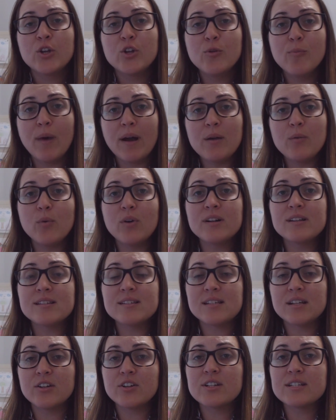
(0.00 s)
you might want to
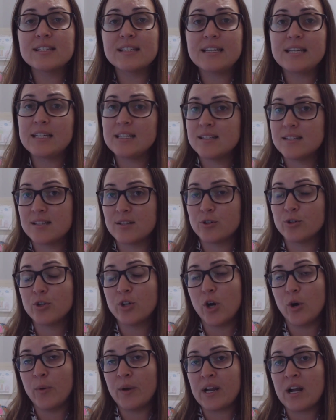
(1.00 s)
seriously consider
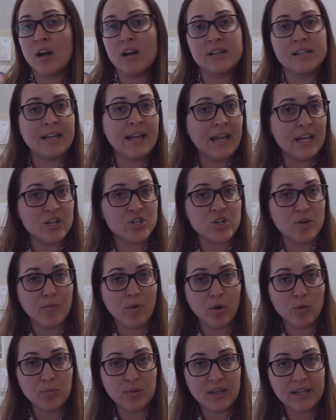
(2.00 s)
going on an
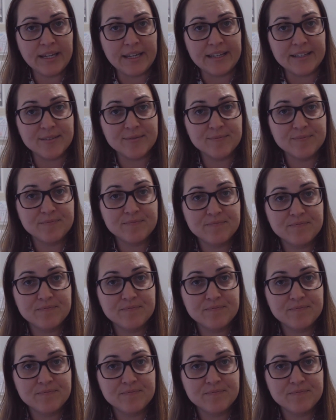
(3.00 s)
HMO plan.